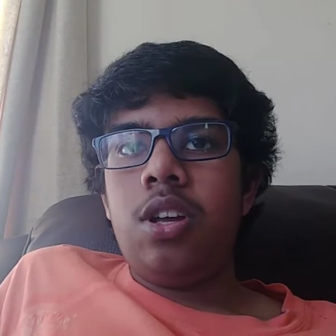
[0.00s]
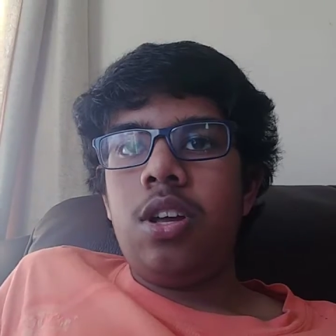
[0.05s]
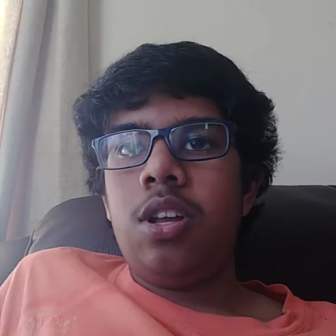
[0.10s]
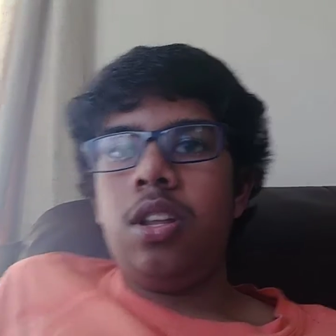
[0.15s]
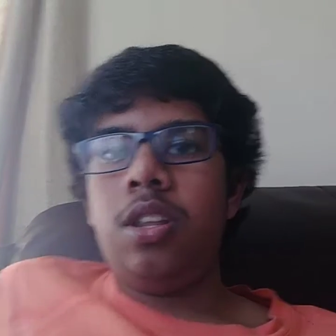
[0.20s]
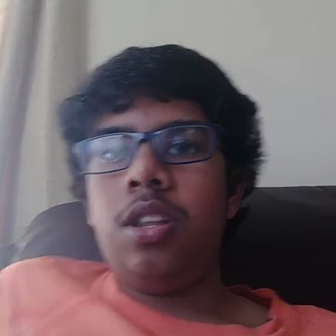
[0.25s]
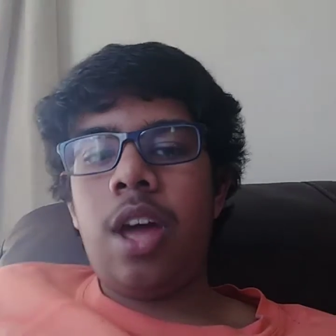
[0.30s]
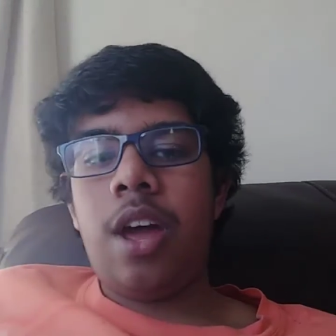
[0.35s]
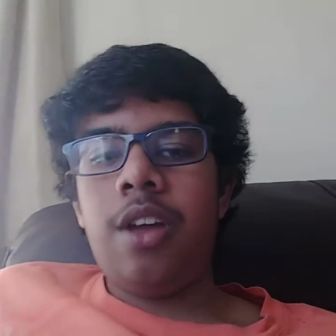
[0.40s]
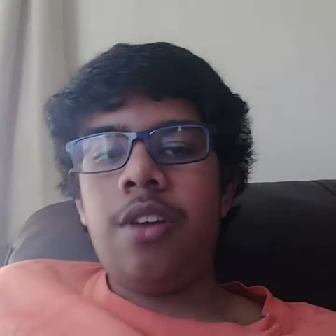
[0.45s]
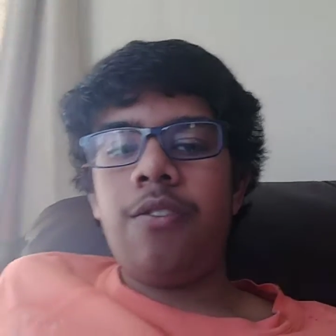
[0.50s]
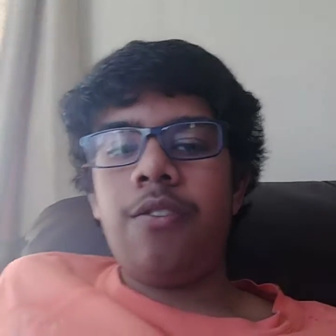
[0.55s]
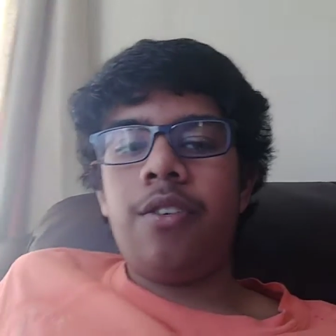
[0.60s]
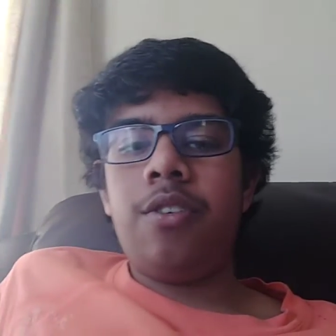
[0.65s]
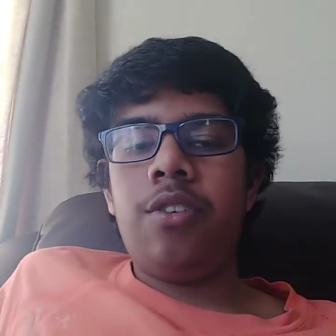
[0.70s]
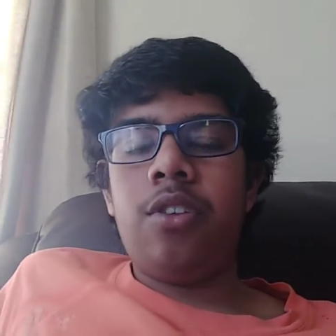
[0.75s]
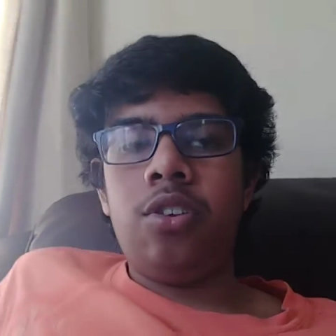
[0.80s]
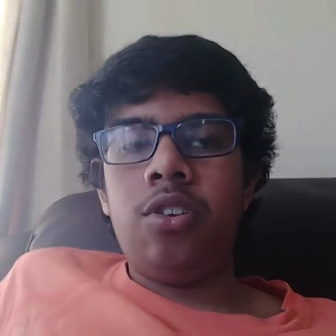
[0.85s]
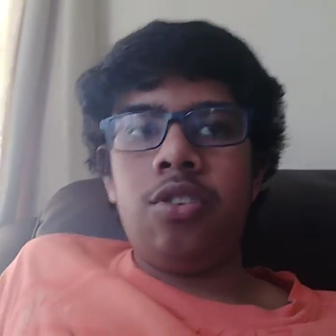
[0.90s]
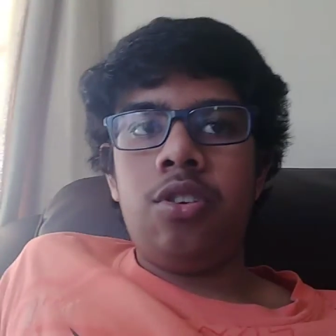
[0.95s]
that
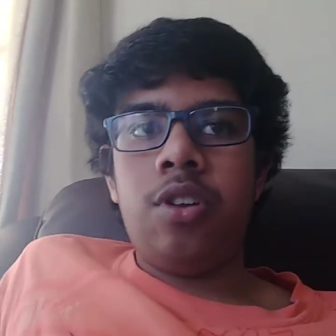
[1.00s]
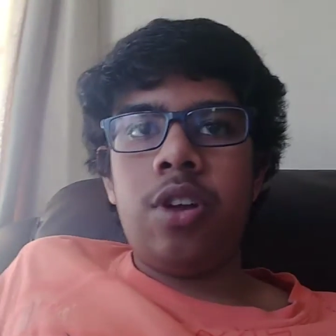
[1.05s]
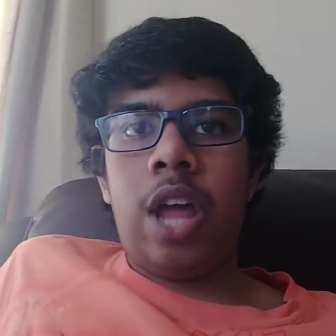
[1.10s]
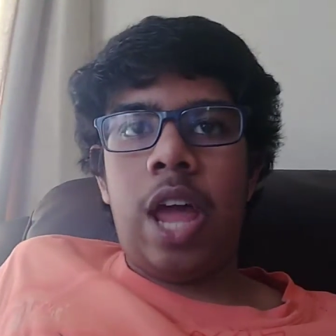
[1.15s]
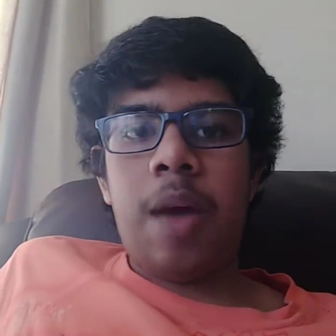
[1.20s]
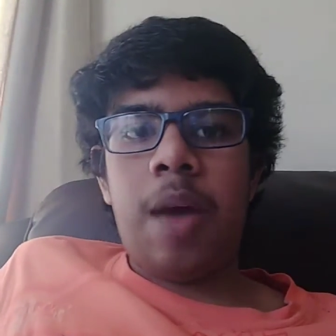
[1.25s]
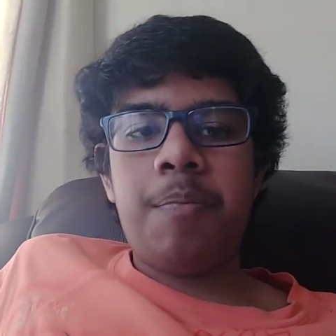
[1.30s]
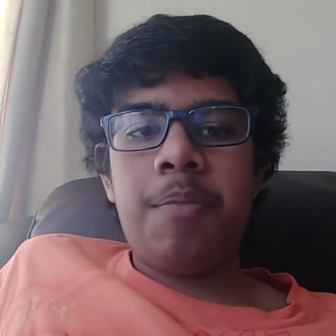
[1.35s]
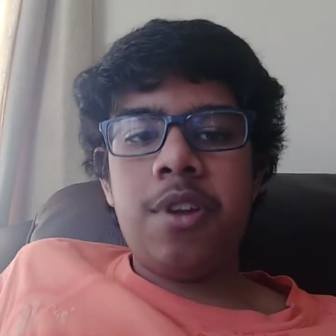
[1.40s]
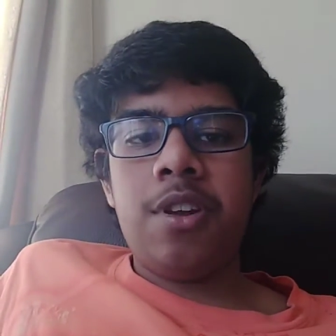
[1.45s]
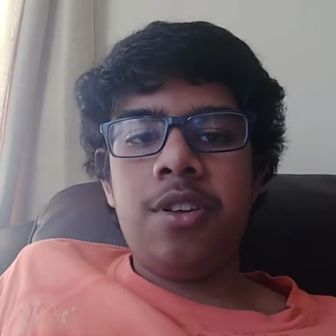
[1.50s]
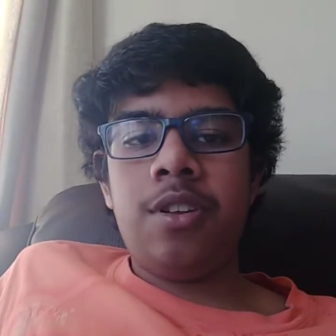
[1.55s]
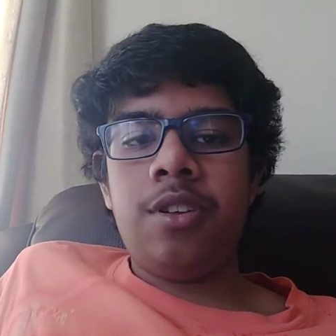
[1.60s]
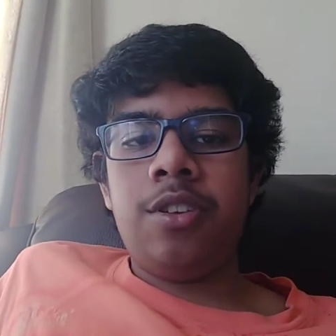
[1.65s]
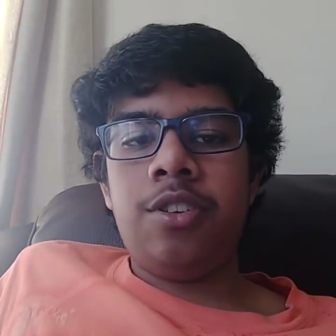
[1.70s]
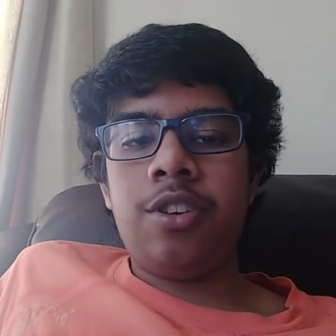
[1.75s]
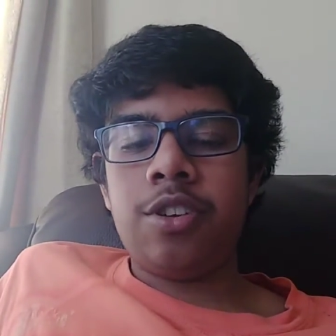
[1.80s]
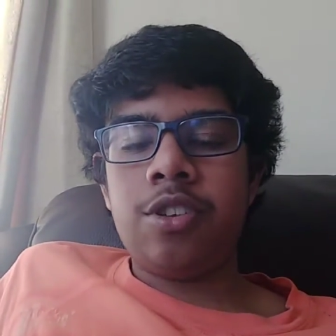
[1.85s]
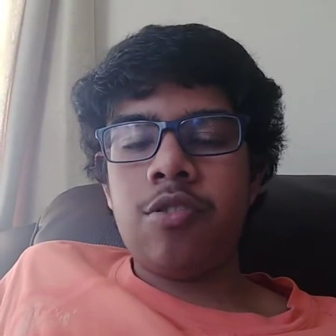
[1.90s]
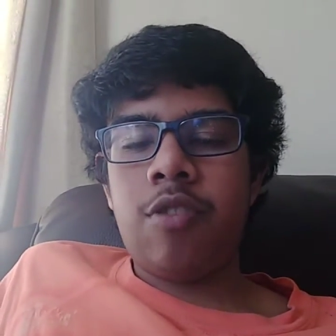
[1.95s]

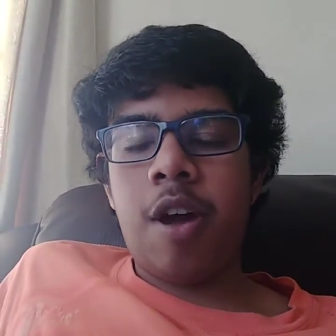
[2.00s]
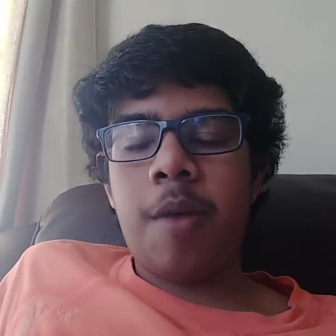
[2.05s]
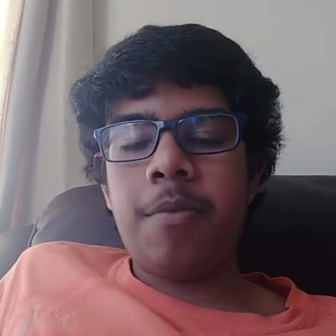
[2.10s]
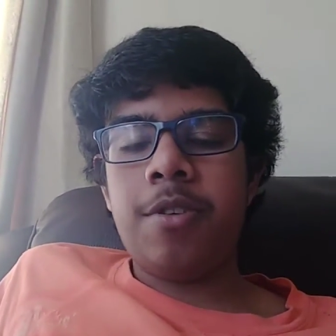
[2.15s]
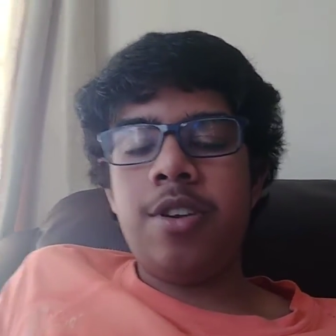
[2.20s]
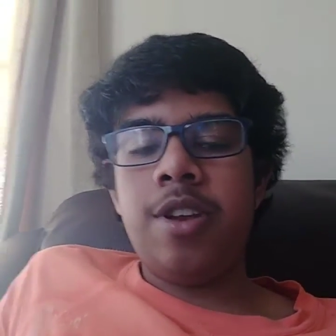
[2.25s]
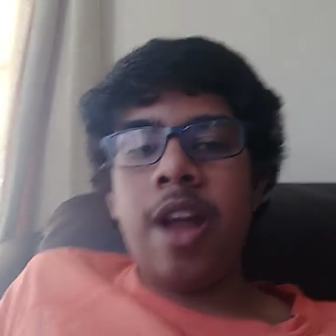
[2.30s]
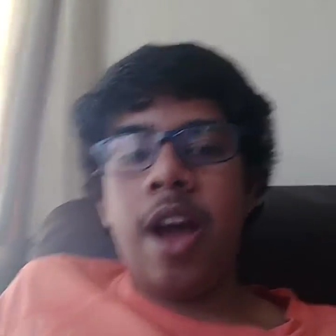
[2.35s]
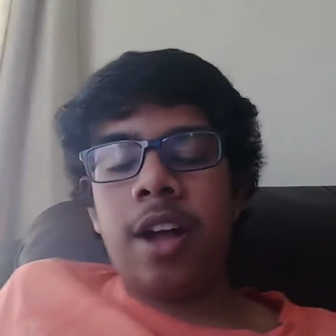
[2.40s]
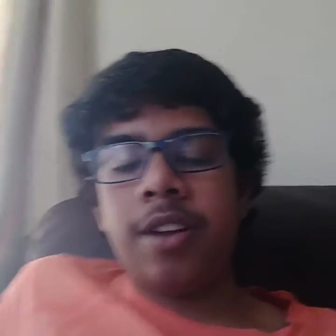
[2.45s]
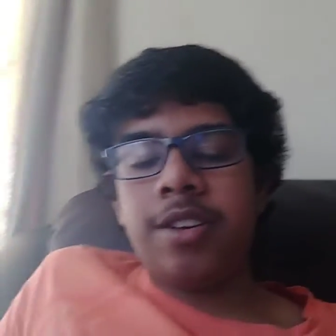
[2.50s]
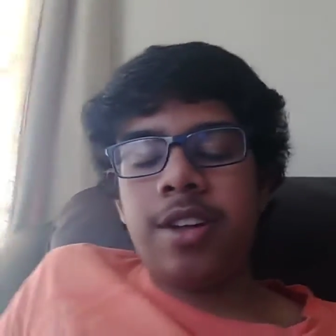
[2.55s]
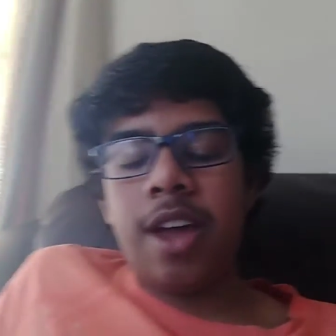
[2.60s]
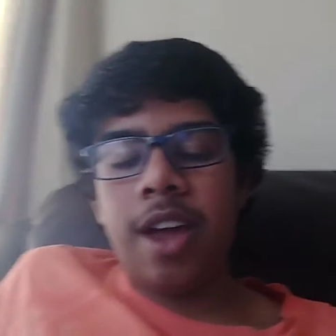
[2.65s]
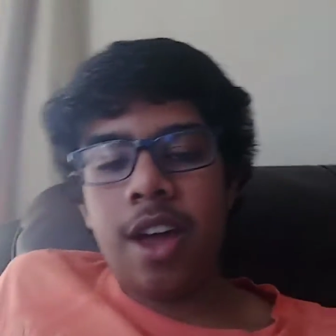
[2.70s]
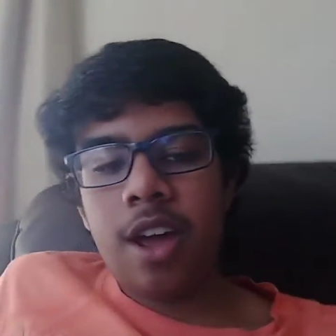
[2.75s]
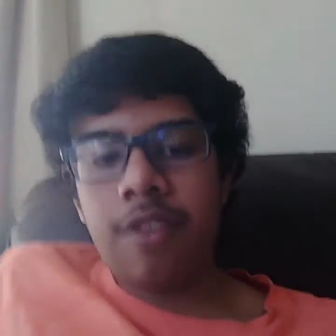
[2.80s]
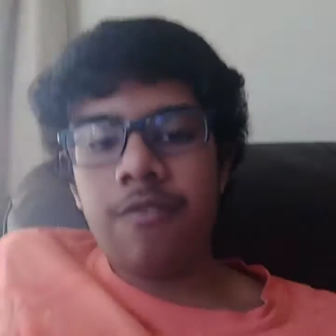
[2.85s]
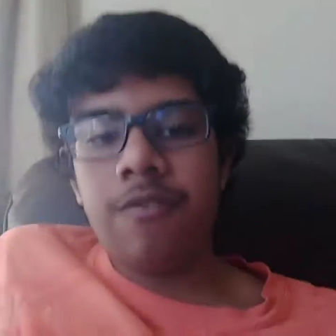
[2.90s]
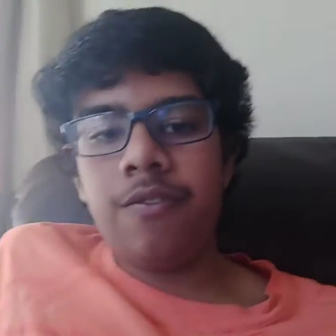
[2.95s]
just so happen not
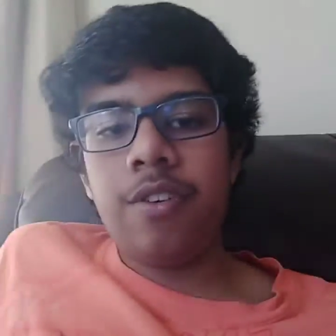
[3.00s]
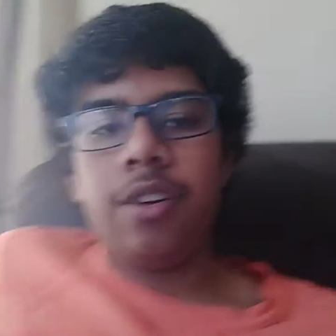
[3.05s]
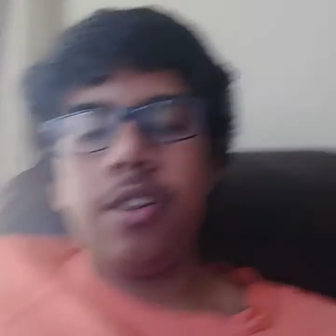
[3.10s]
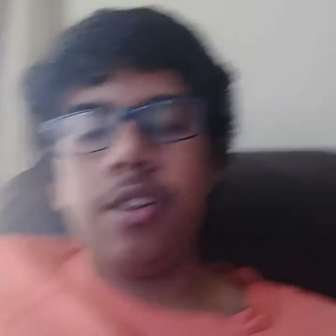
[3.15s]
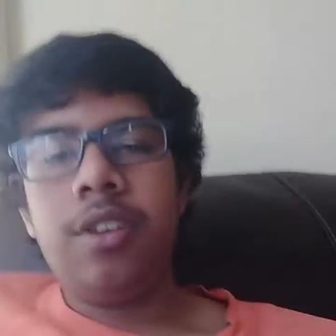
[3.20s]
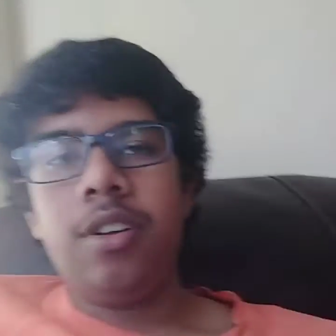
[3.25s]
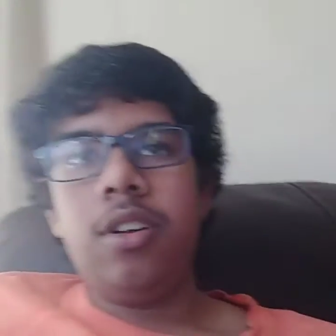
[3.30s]
to